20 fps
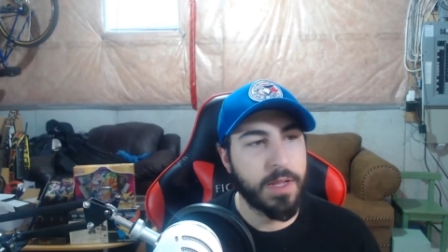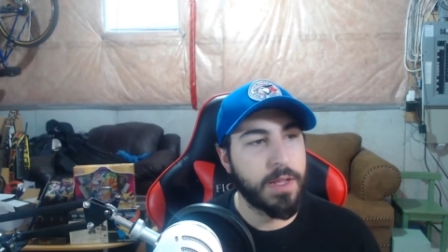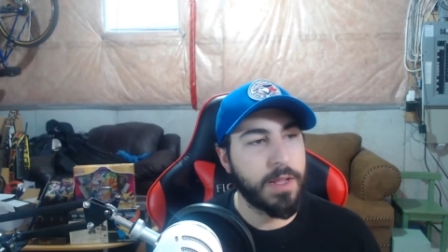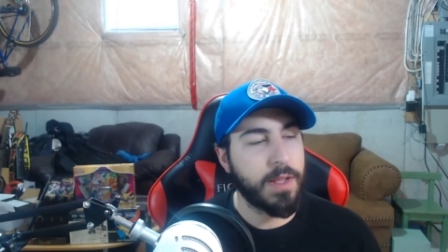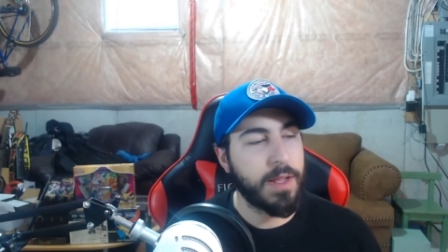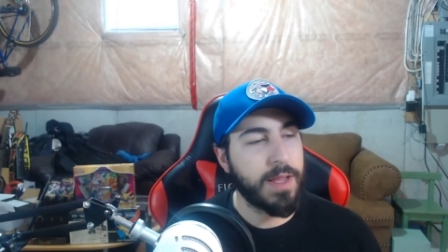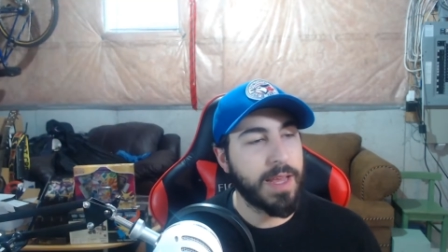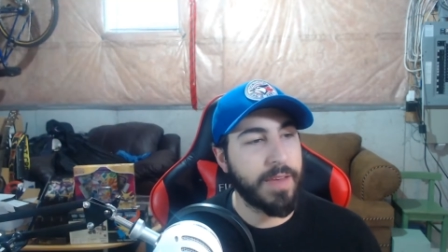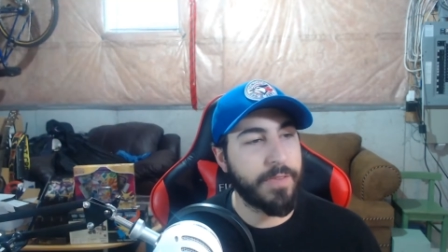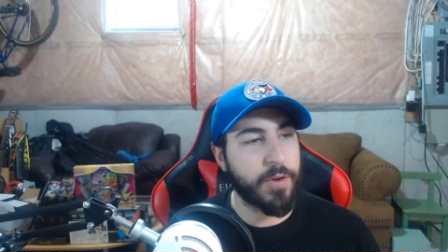
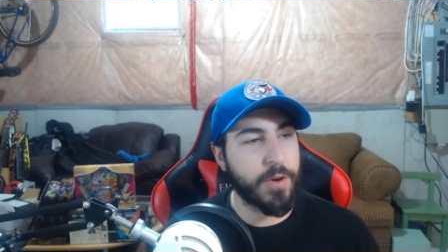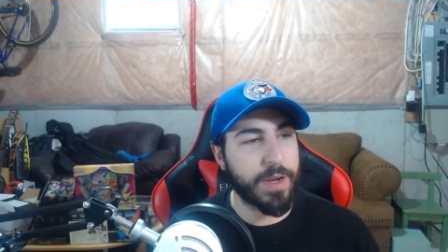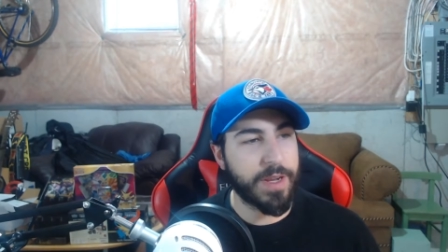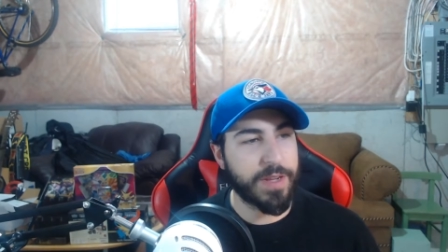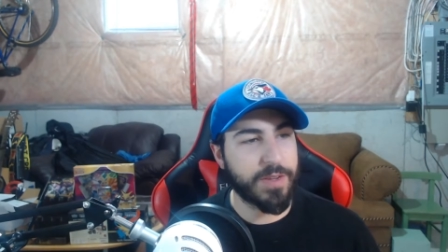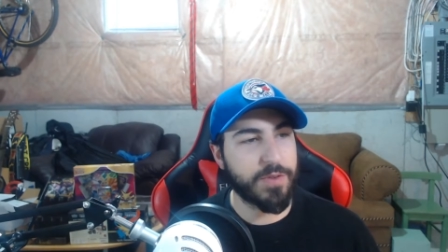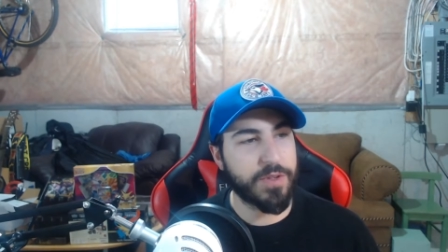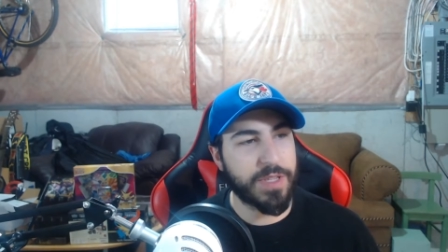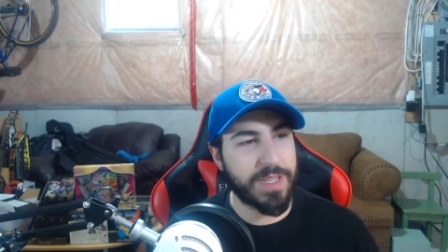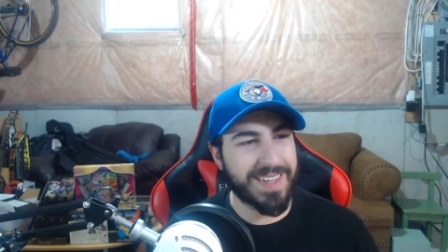If you're
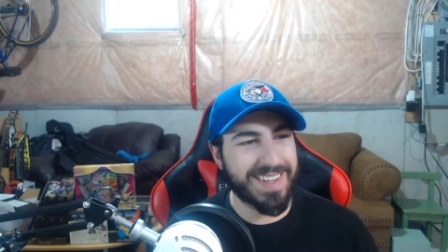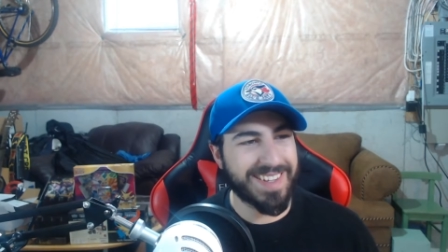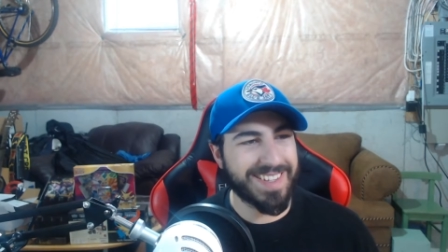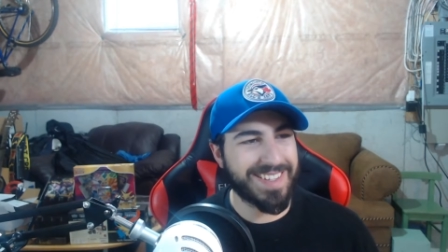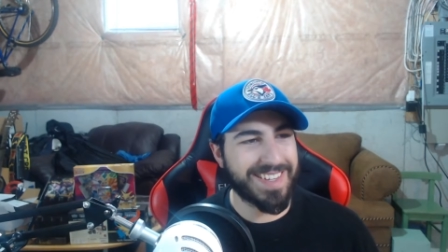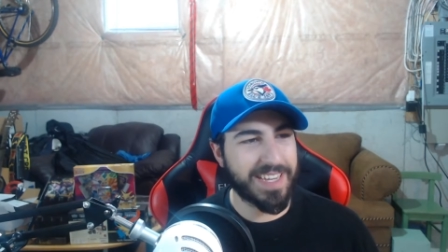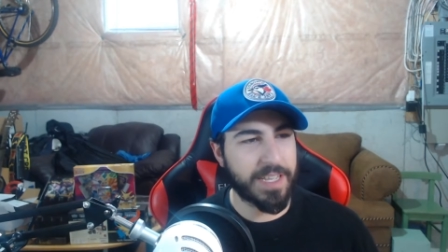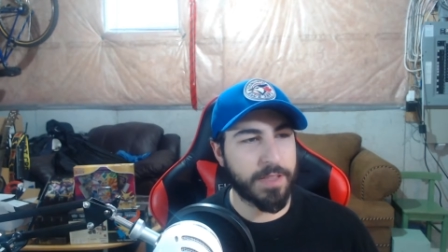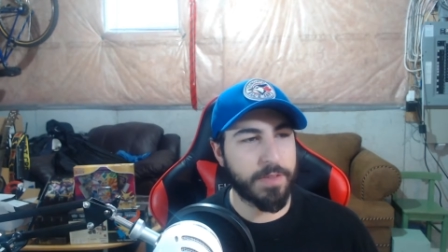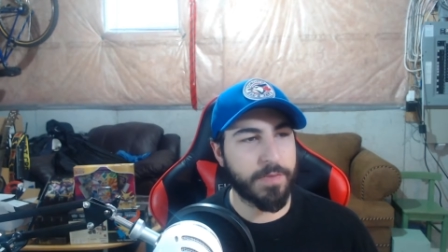interested in
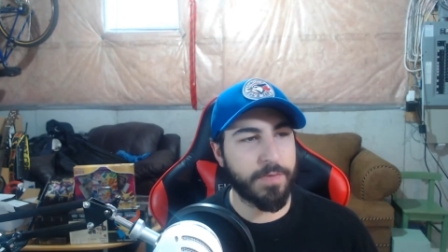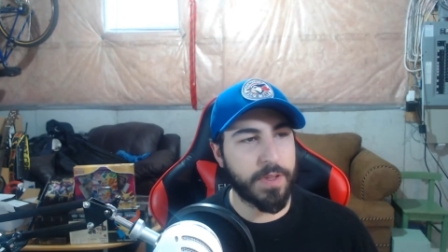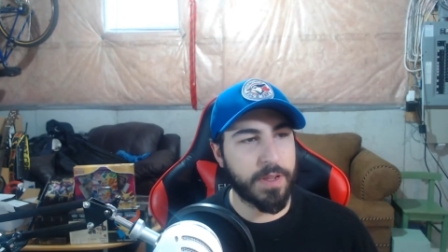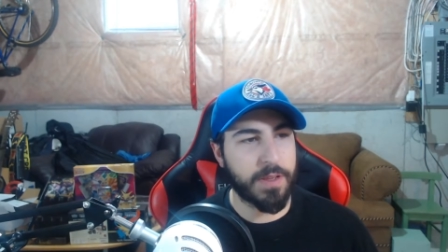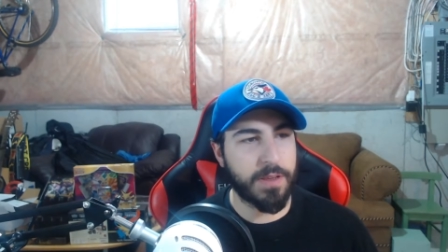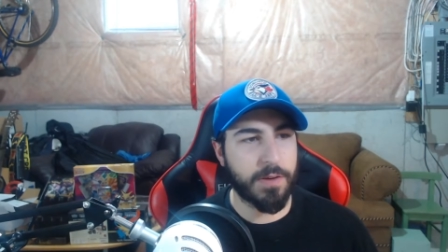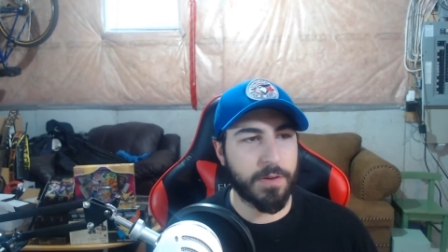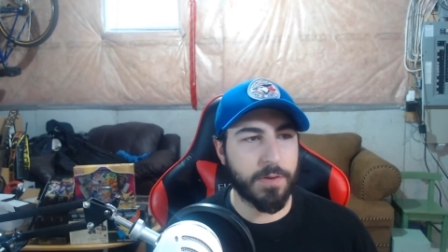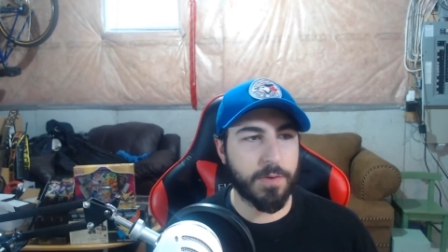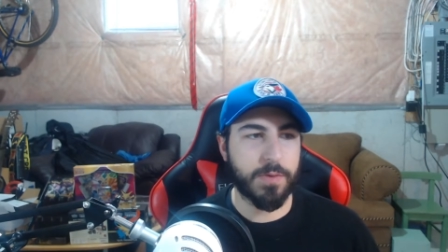seeing the
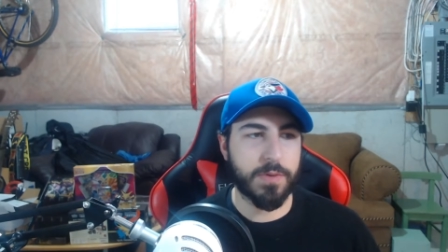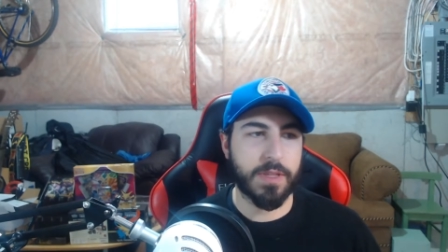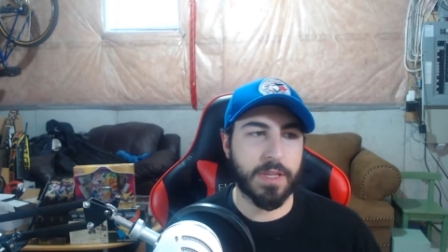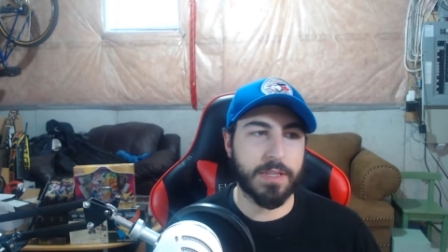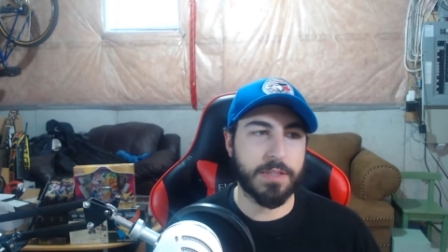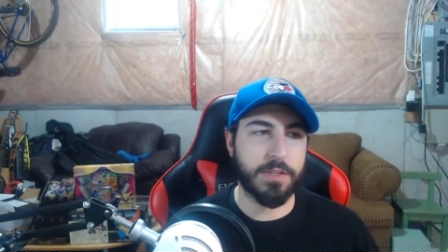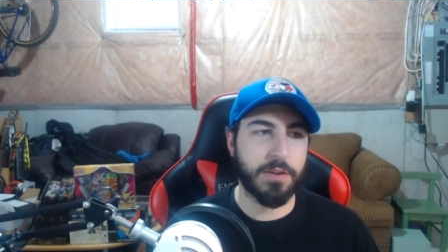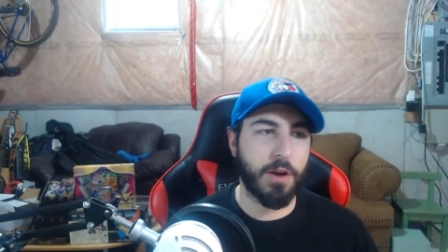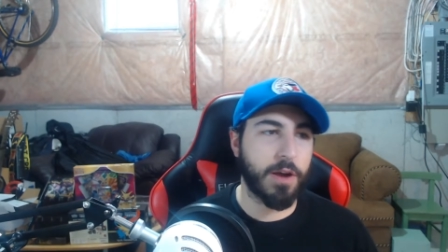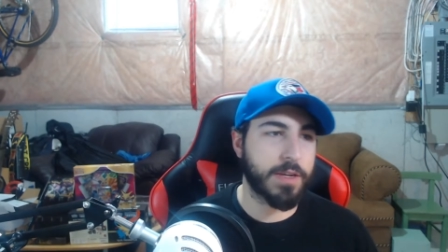video that
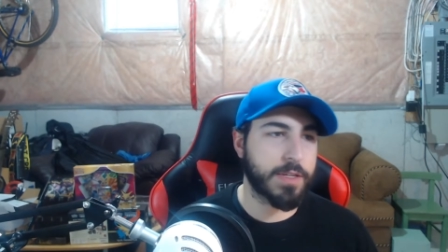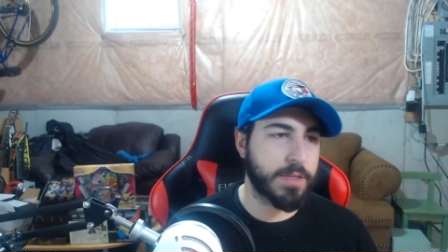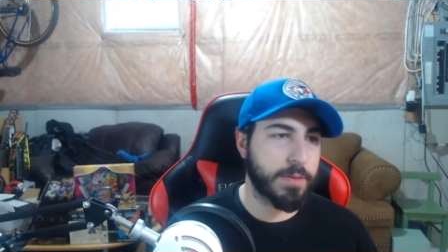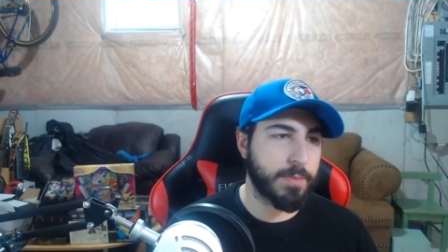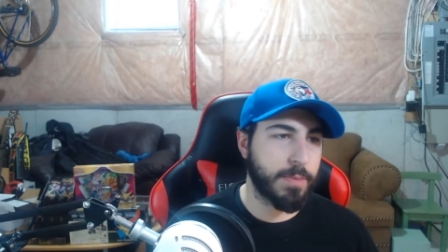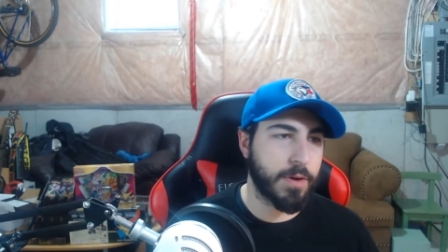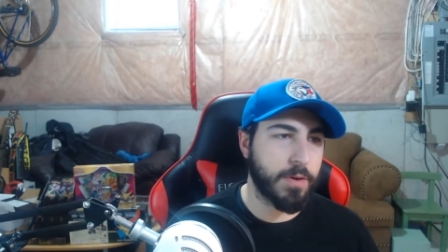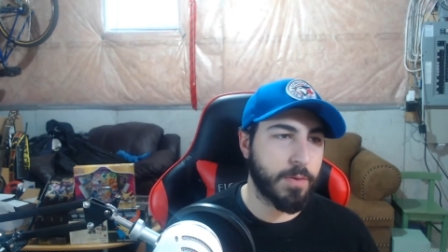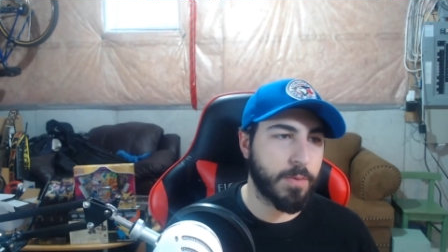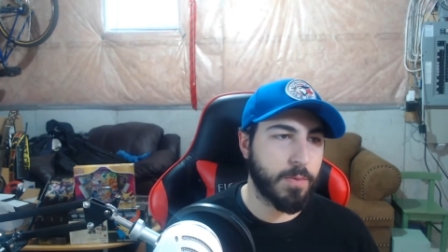talks
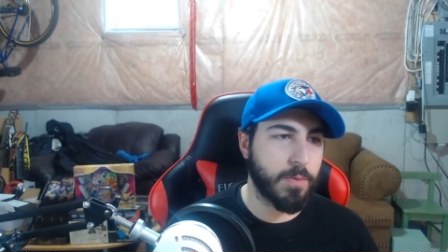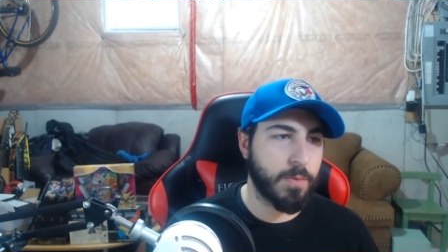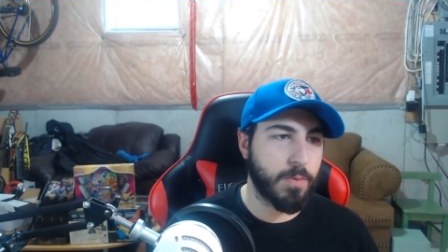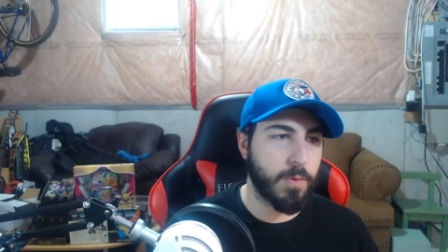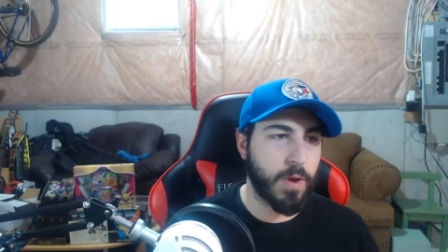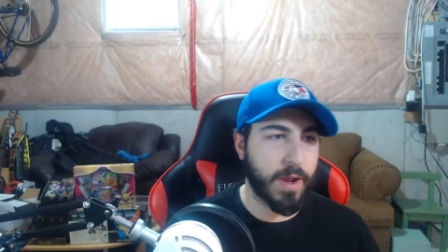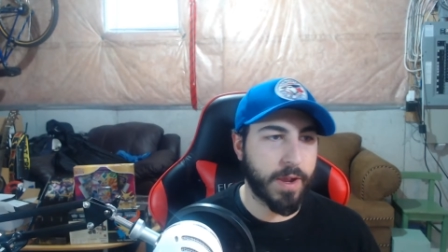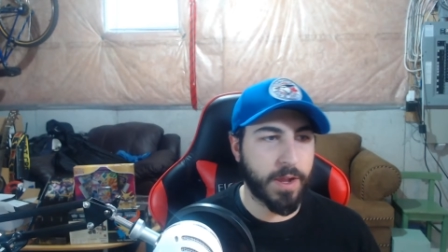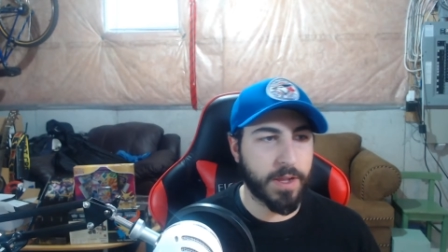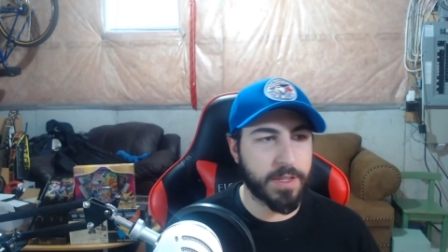about
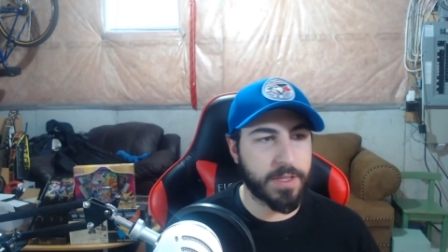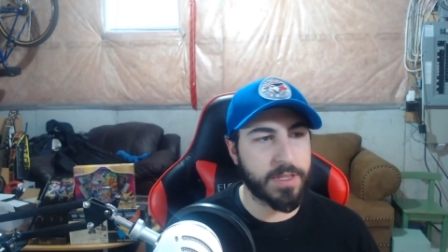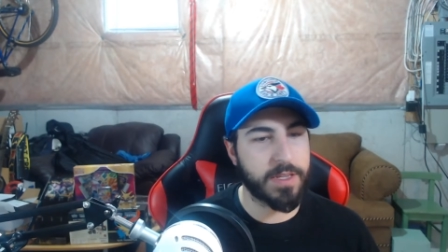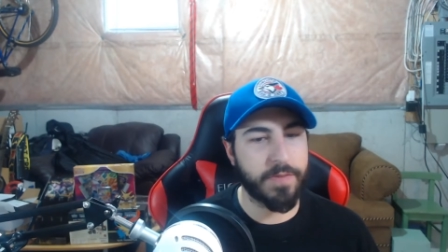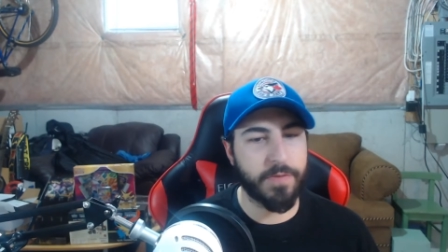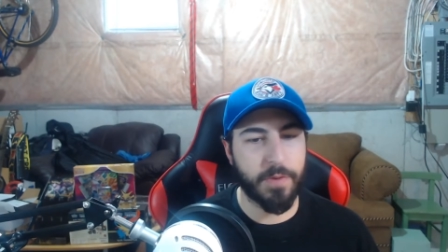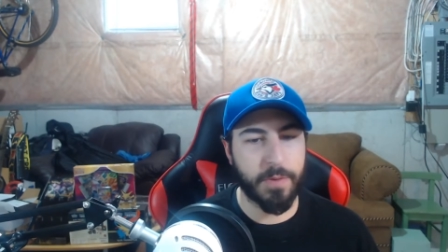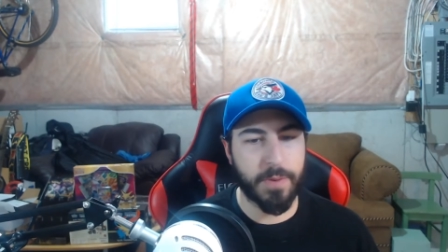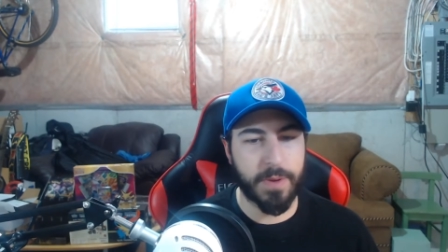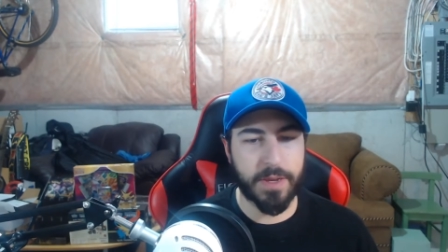where I got this
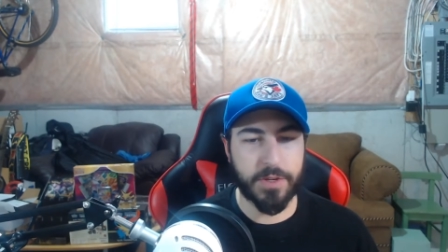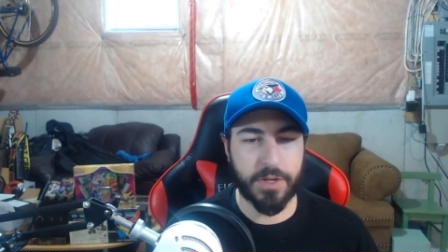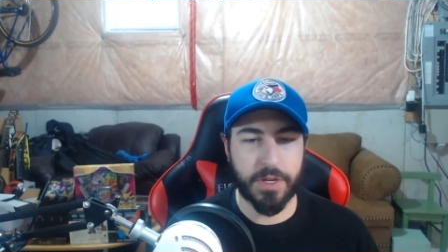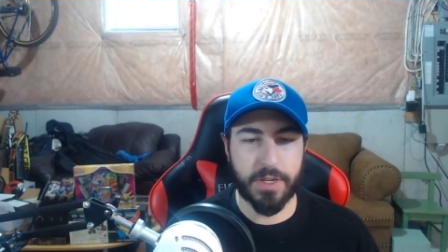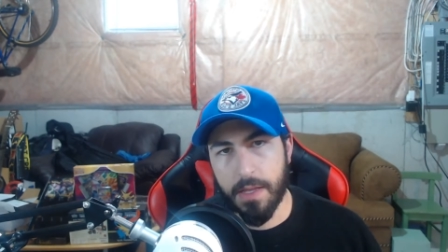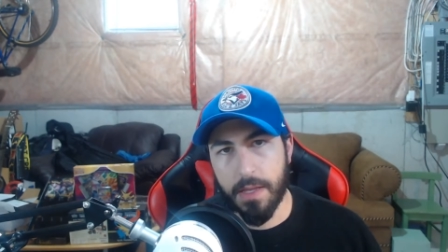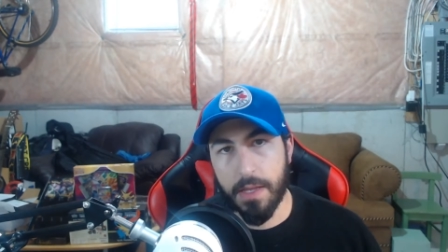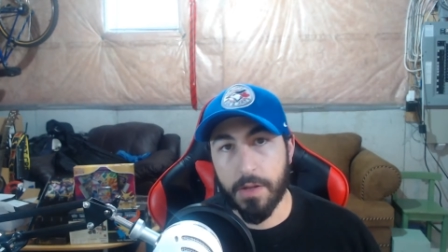information,